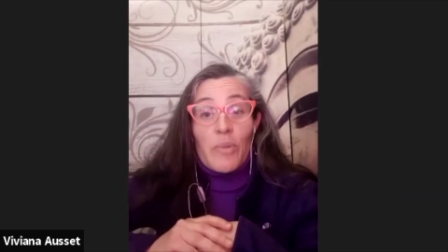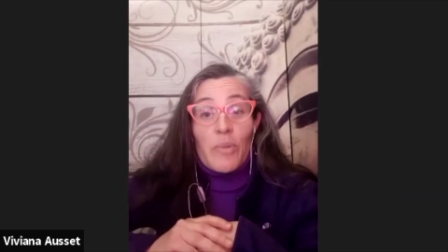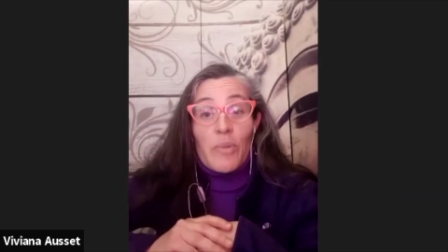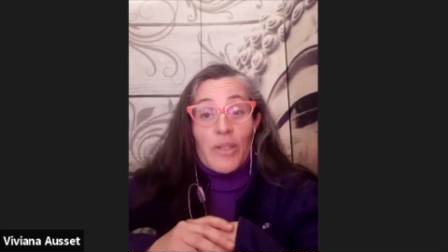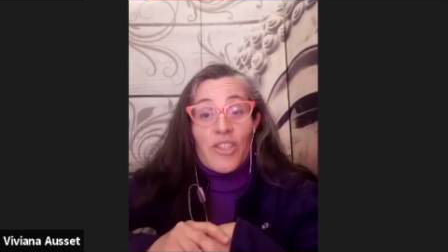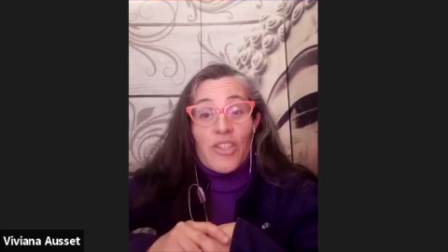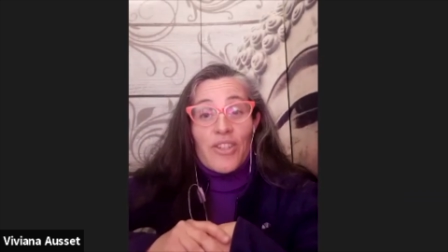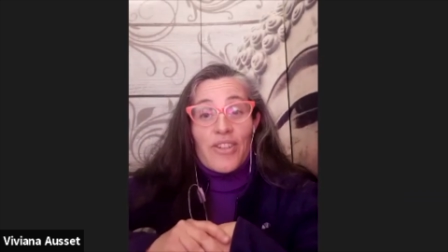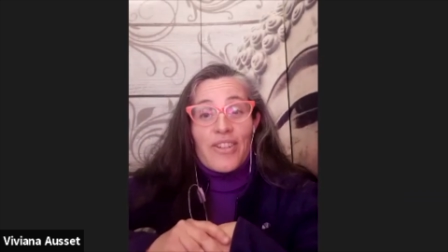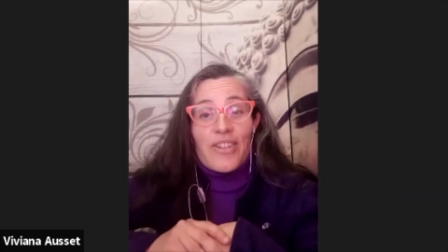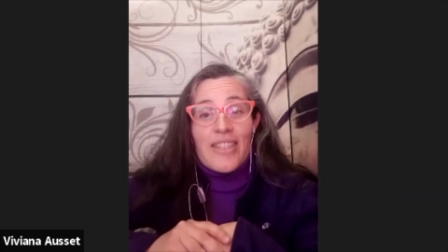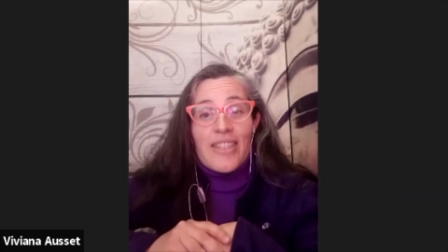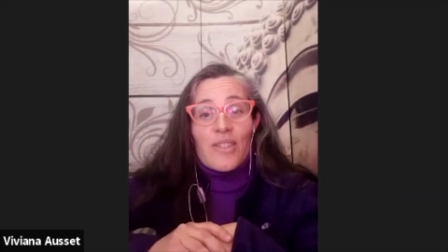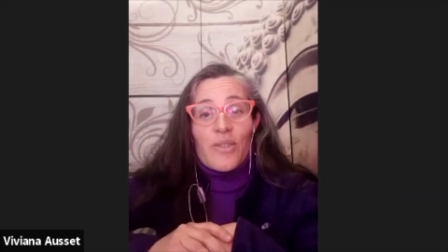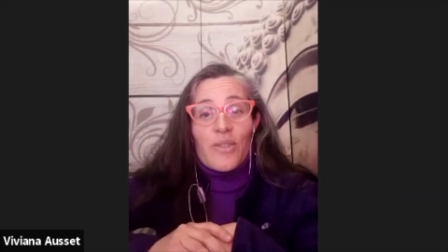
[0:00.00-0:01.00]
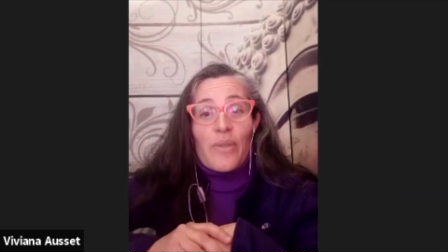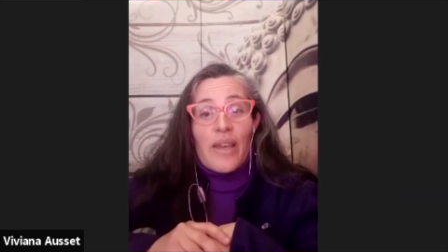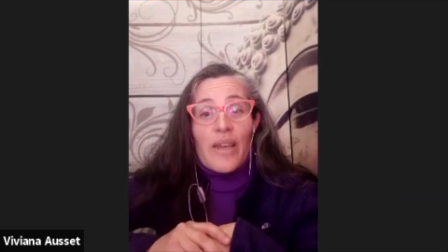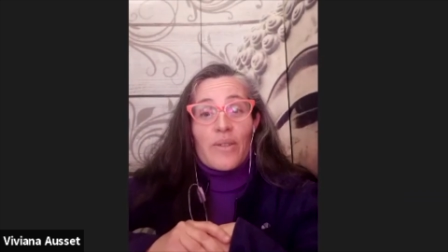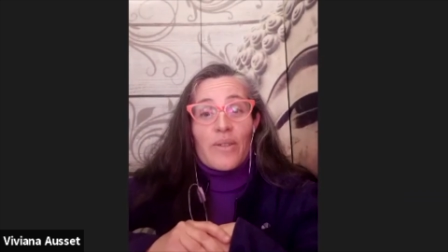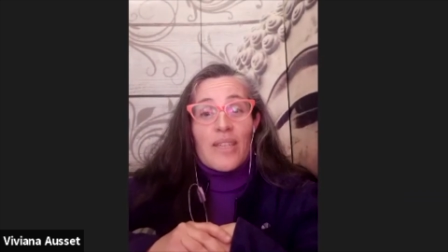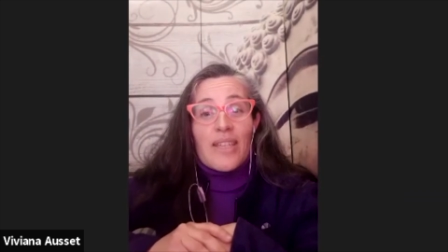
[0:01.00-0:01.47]
practitioner since
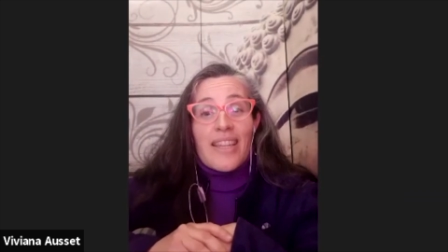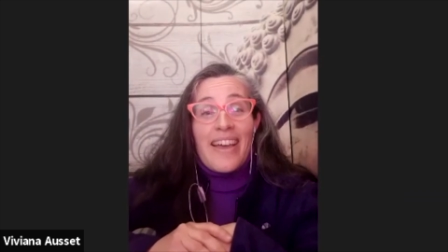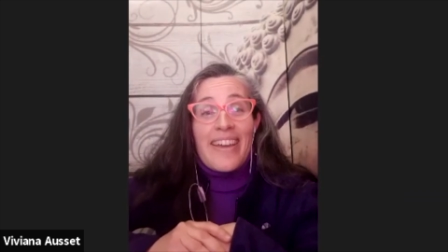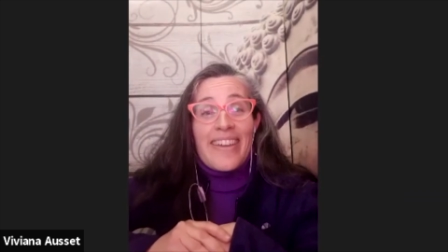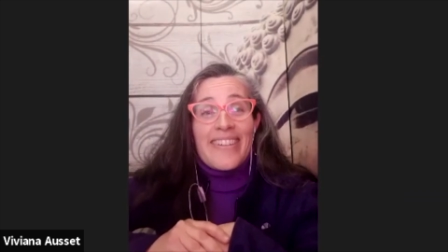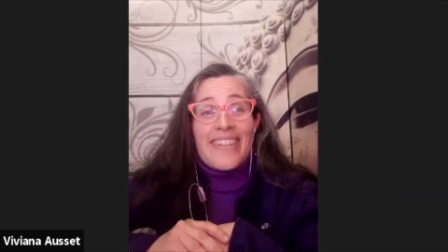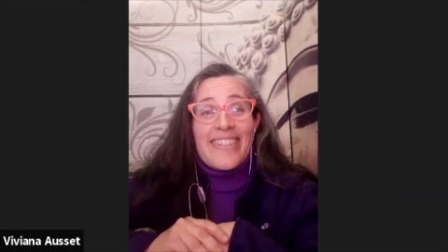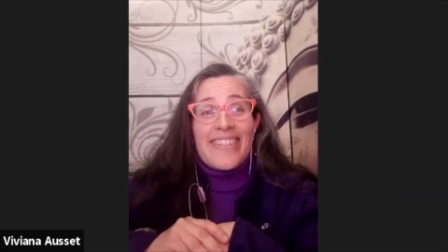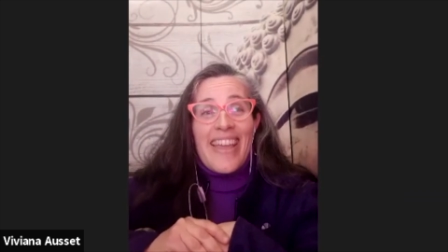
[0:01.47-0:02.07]
2009,